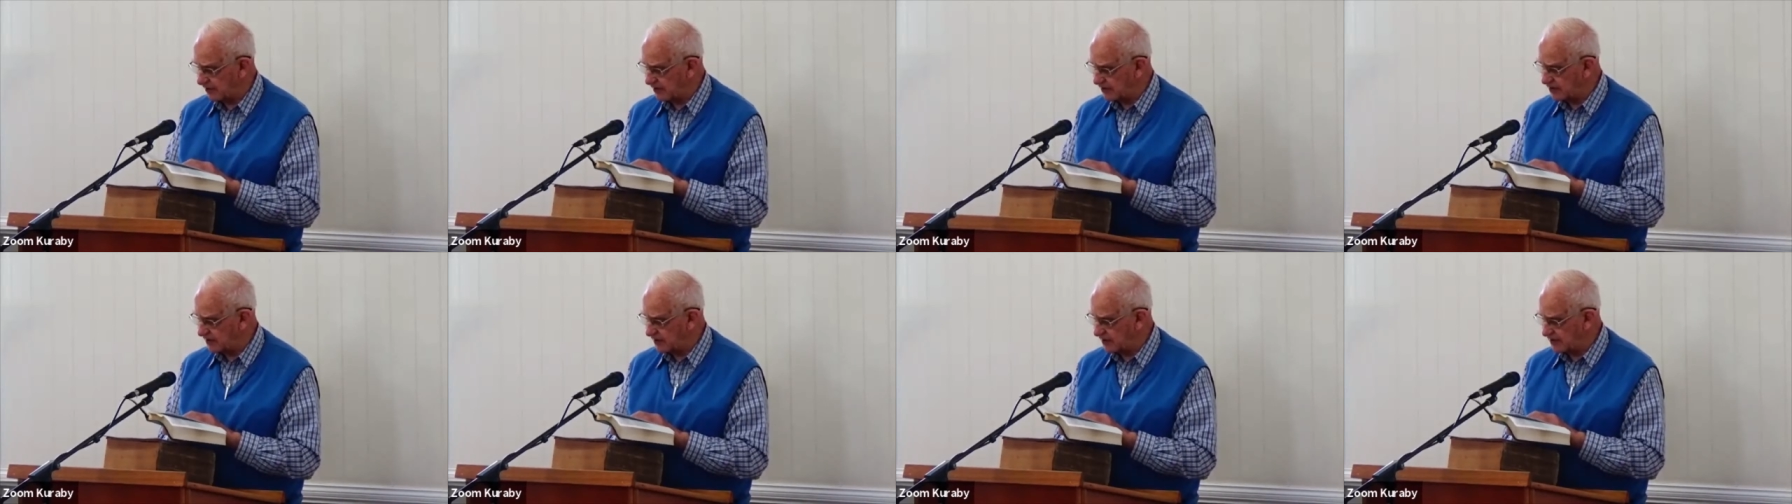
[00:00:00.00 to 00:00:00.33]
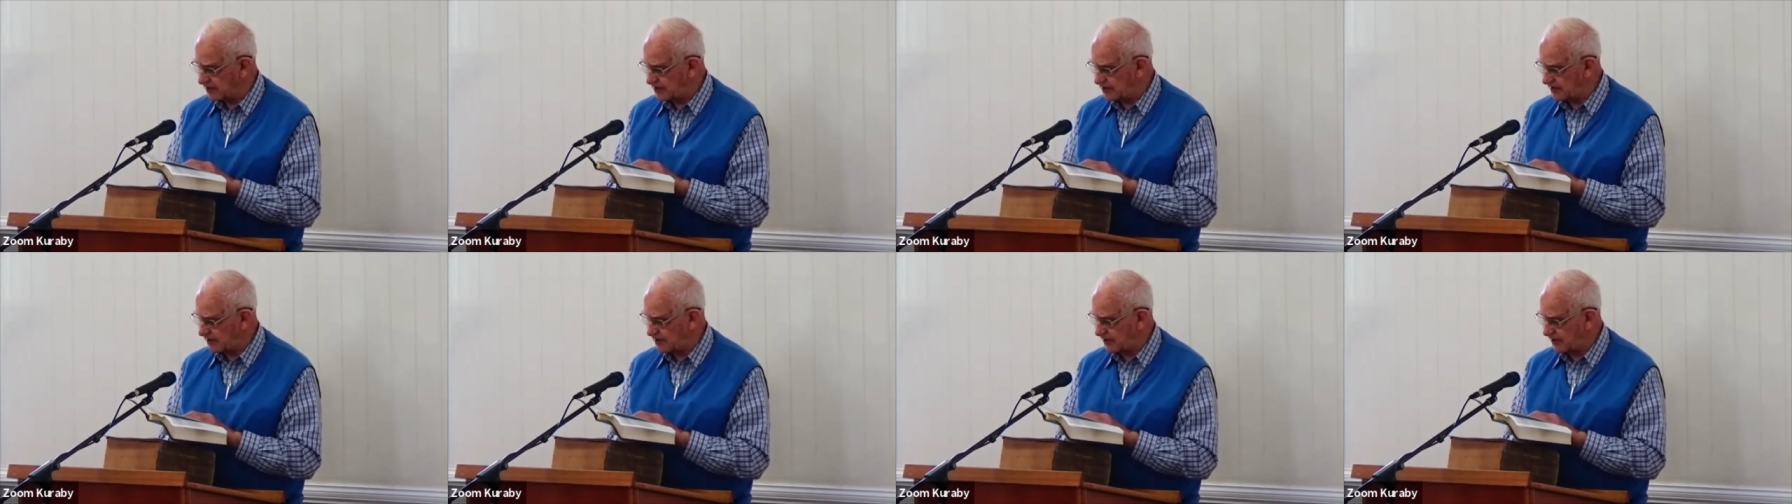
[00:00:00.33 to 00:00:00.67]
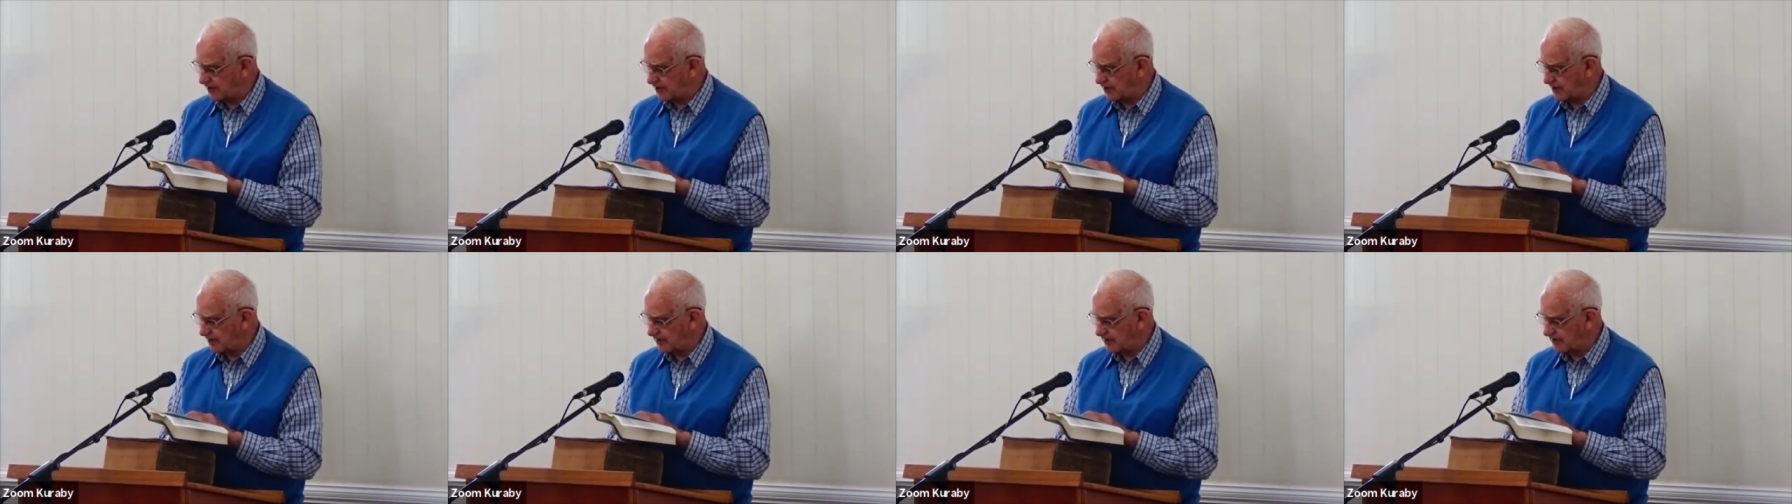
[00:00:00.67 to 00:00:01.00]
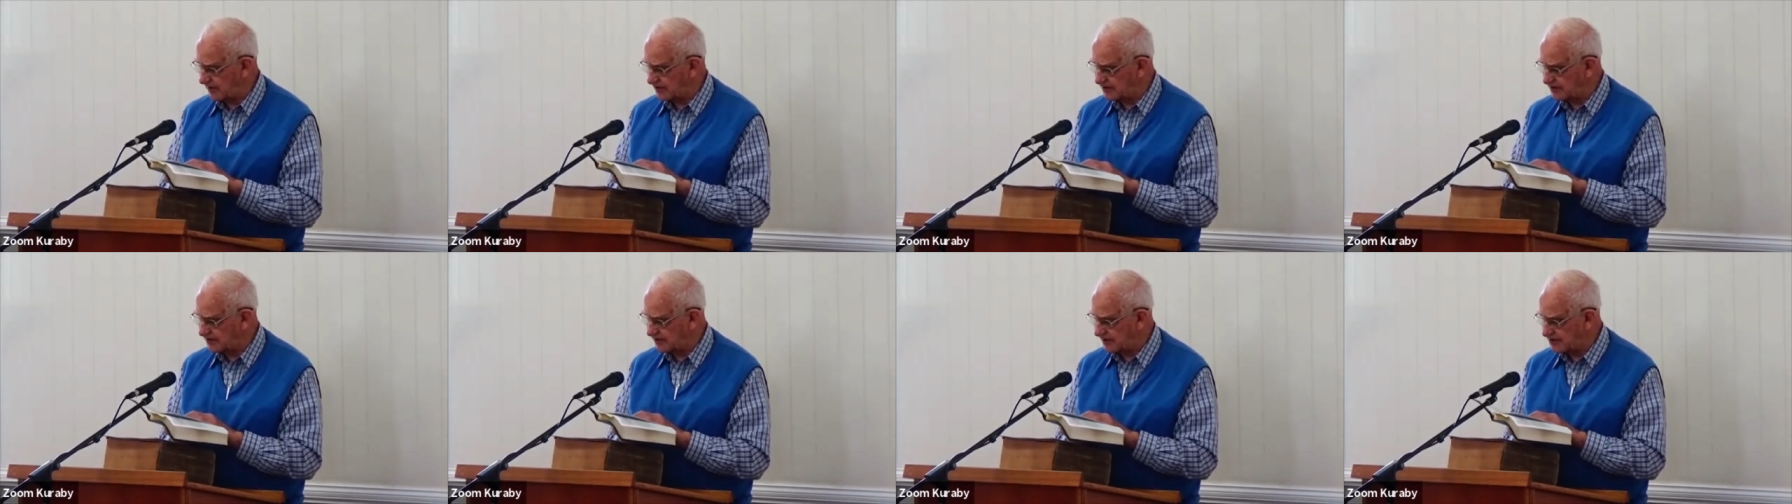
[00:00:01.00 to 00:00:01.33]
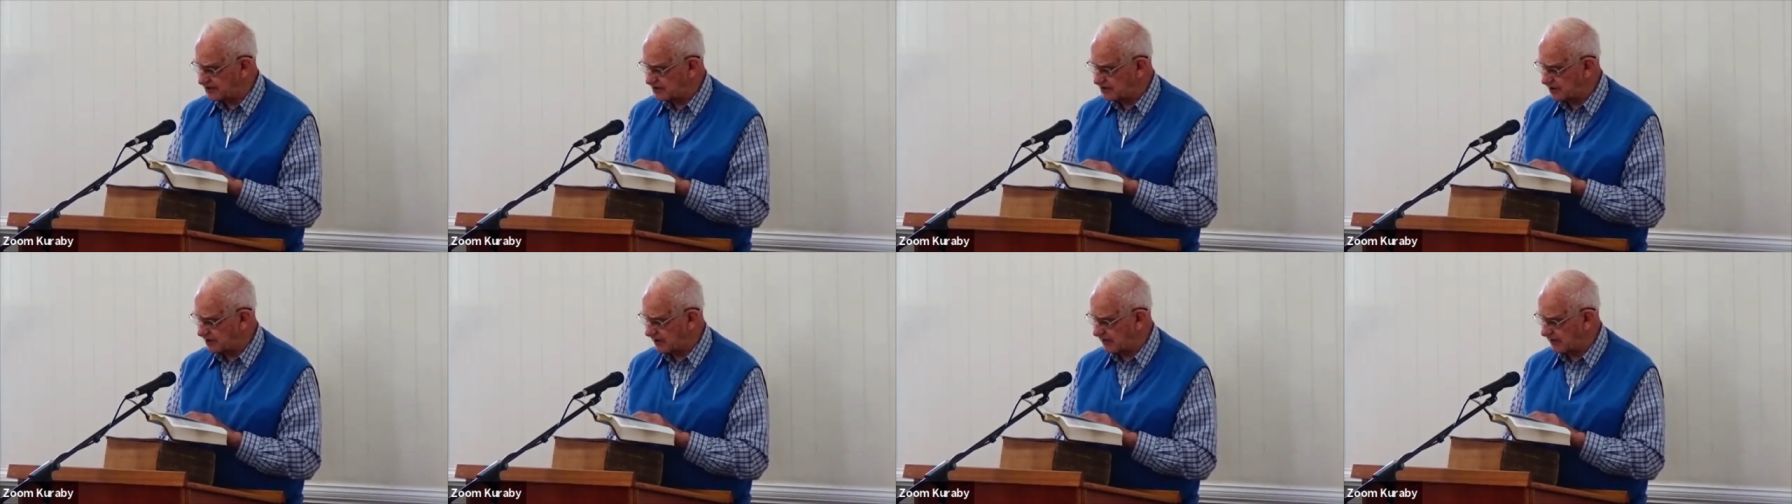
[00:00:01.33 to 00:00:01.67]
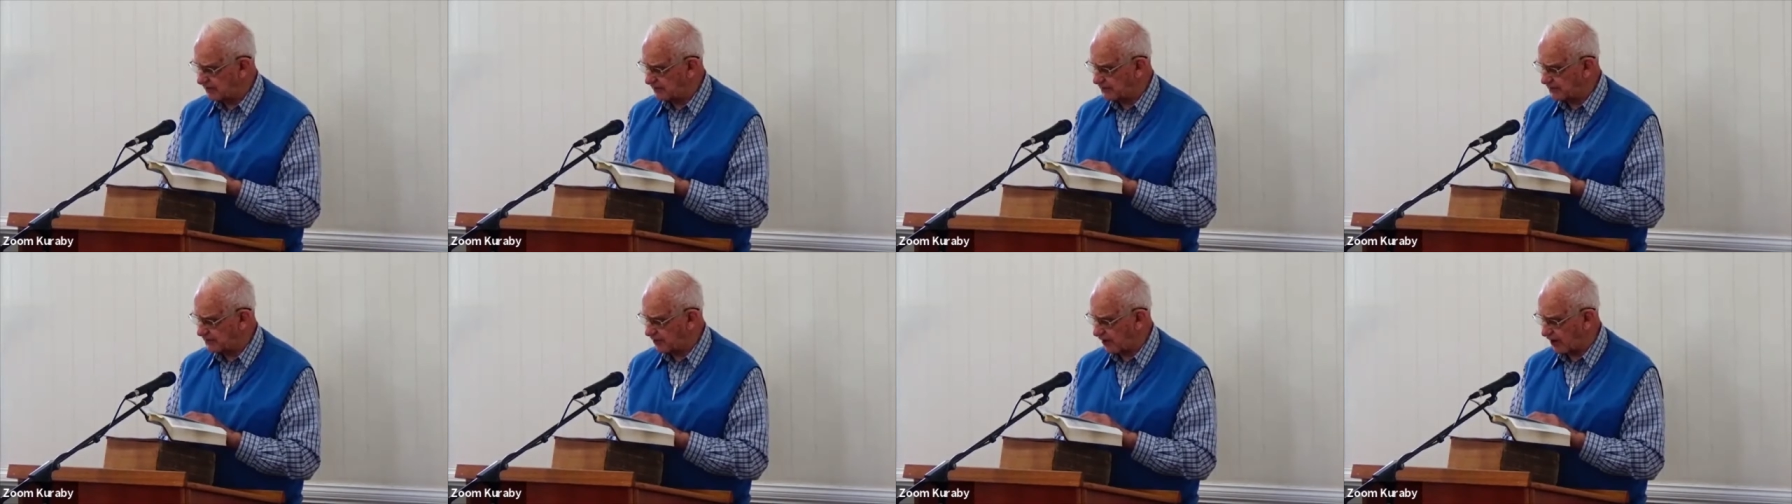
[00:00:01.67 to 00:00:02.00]
continue in the teaching of
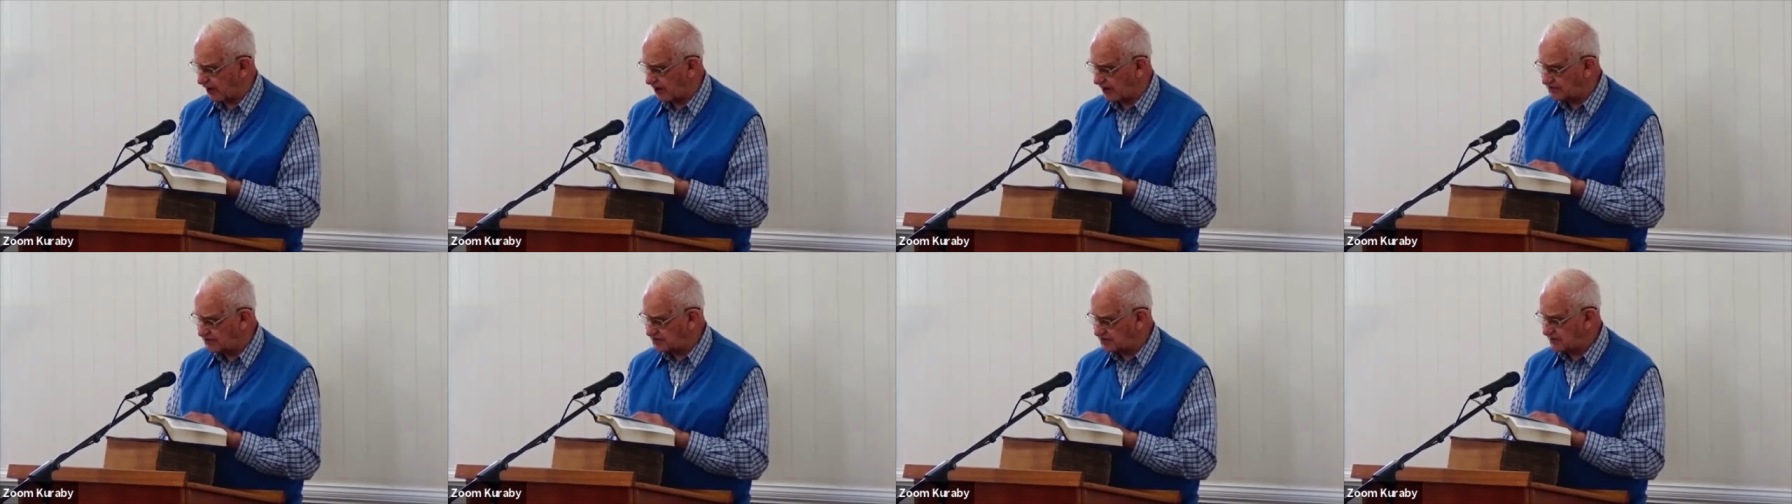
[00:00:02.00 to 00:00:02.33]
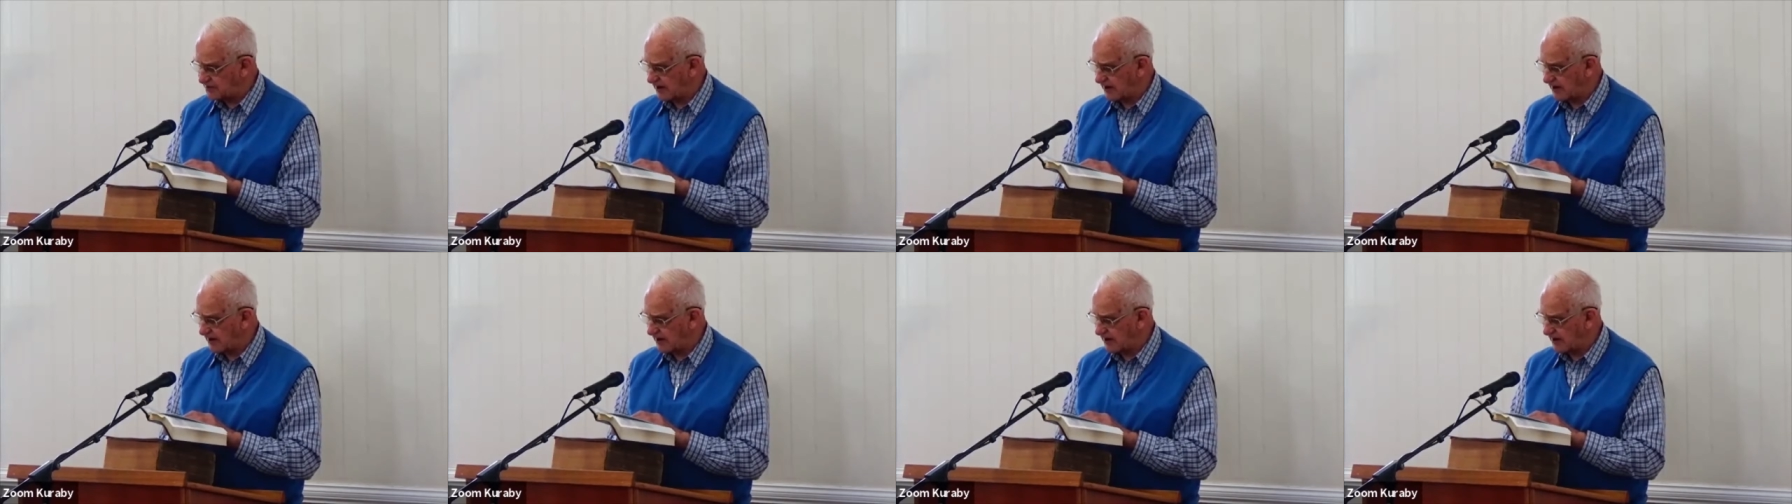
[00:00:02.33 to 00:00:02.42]
Christ